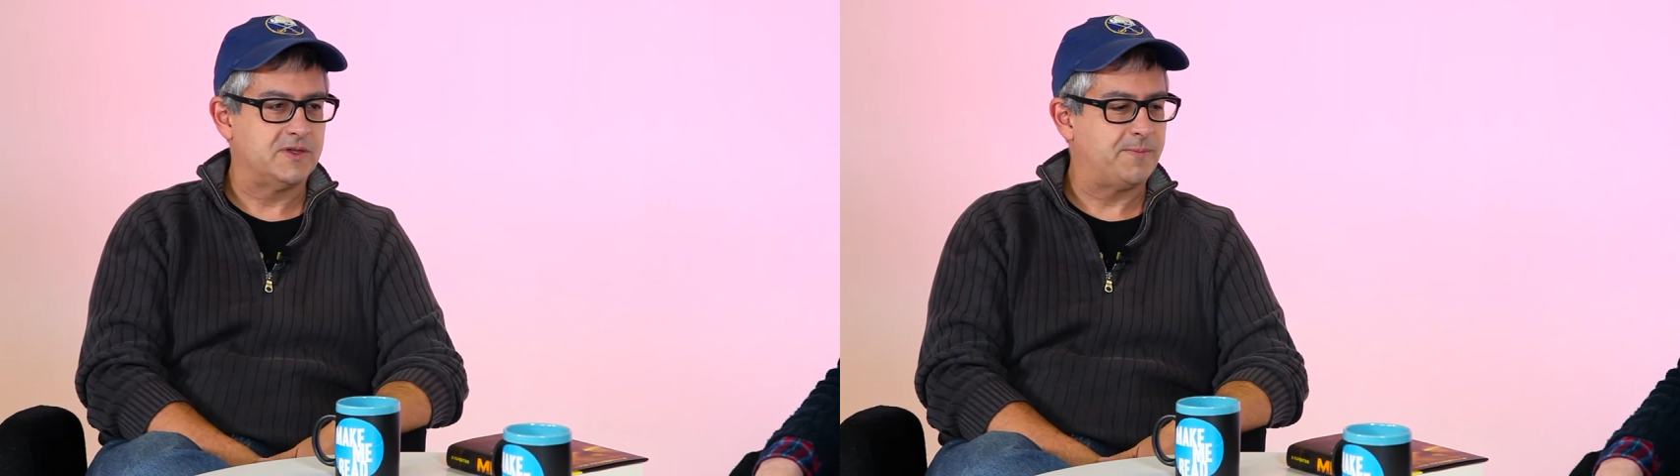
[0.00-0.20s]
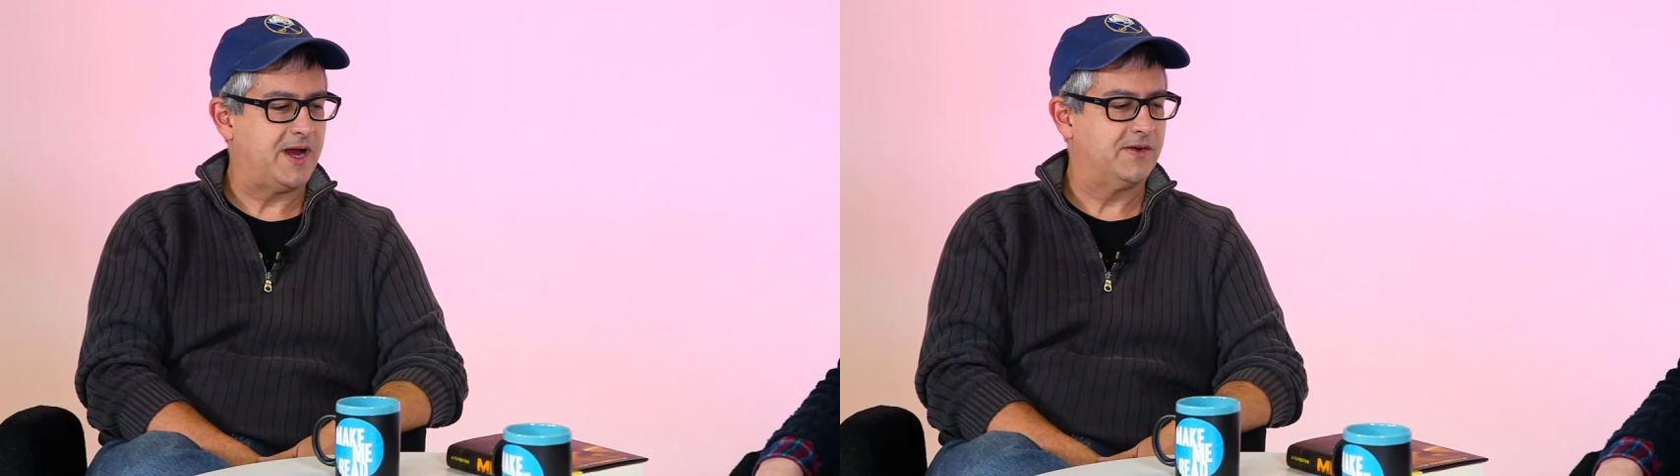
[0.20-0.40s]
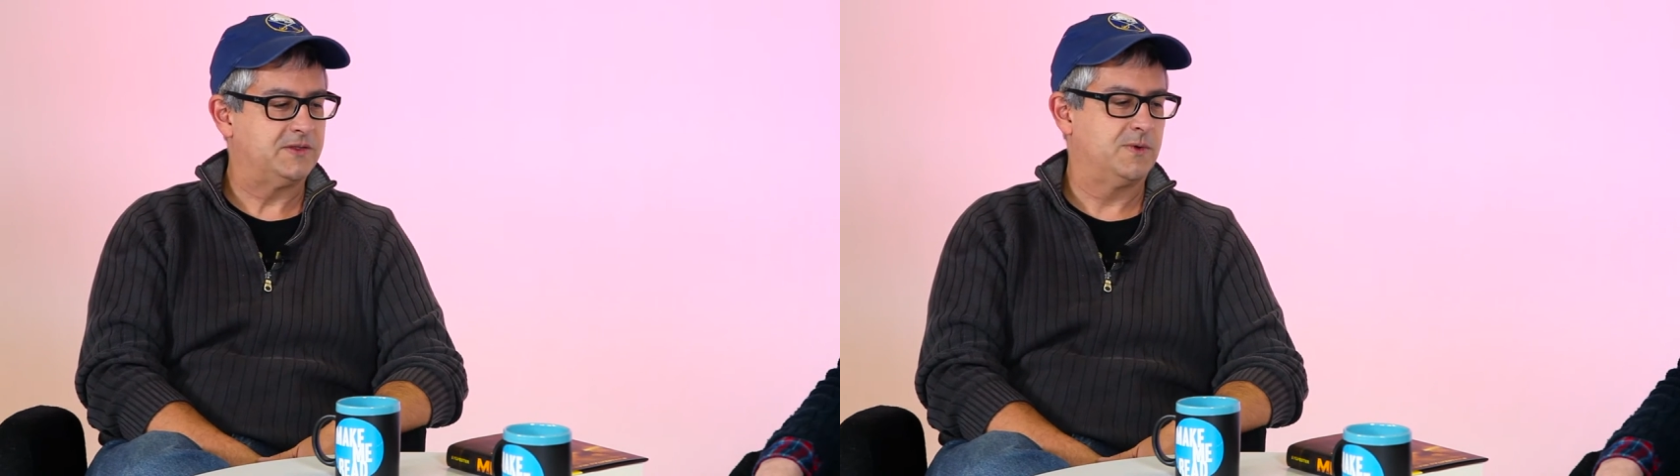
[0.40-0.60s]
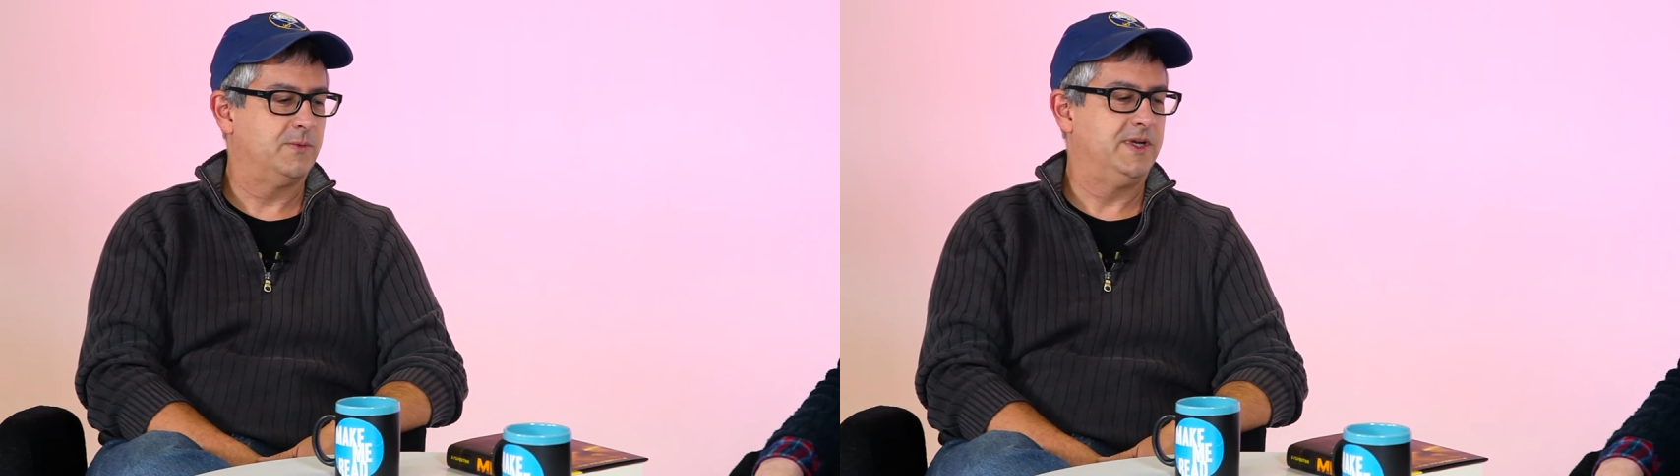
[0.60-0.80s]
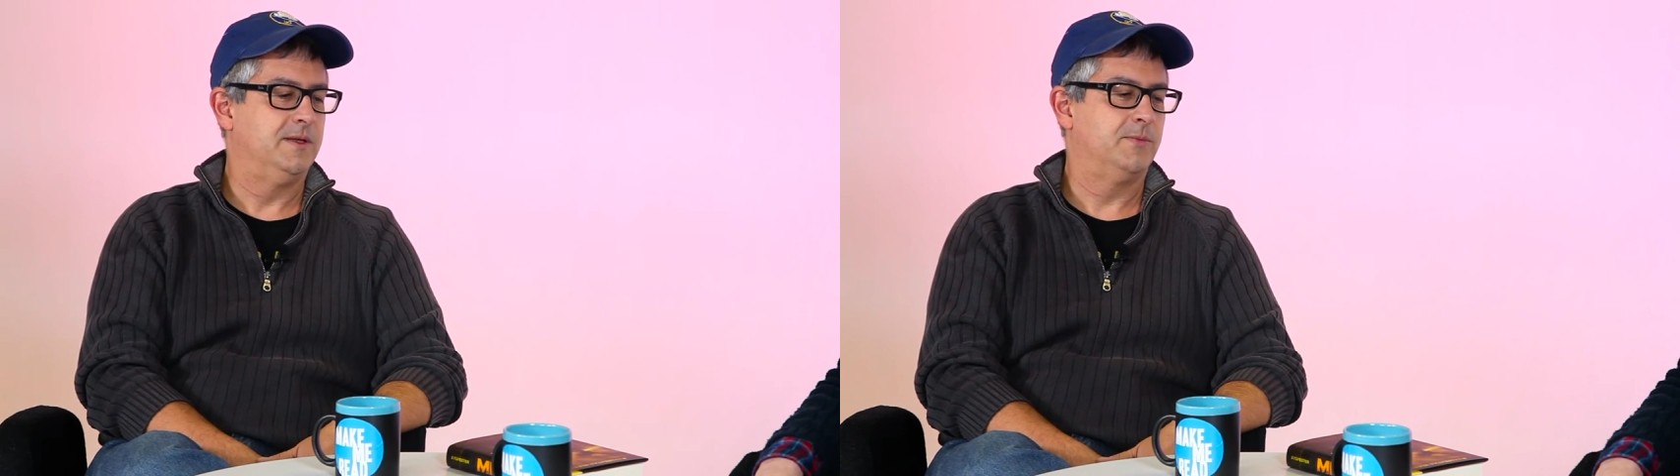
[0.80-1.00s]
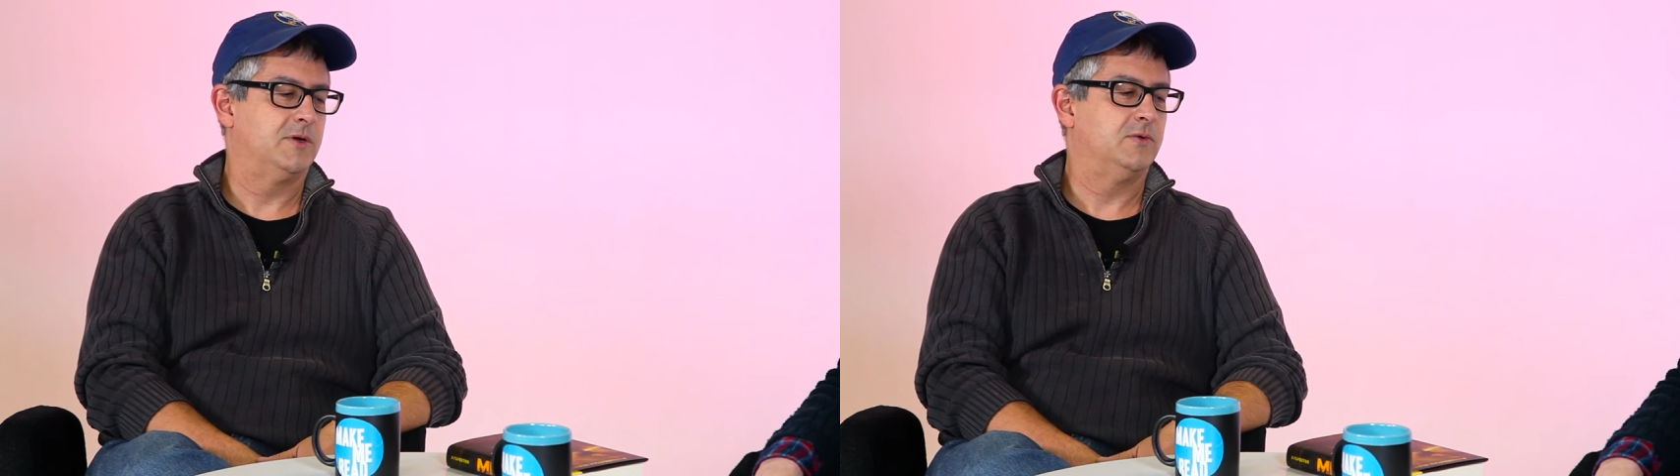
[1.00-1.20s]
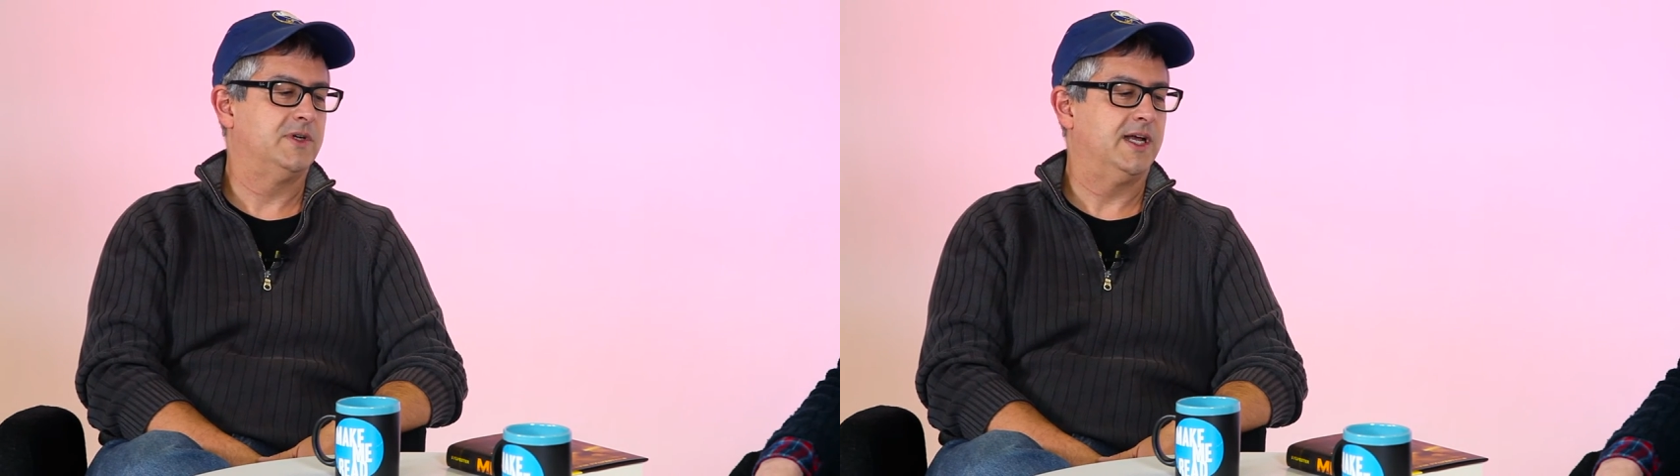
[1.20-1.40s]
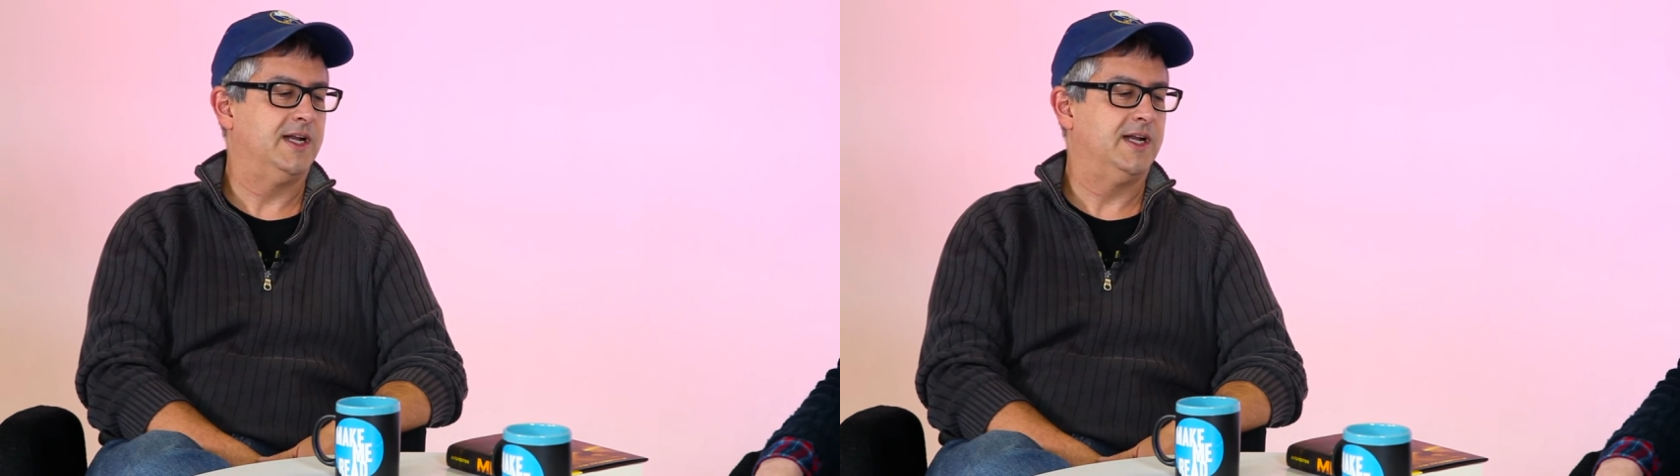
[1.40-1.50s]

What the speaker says: parents who are reading the book will get,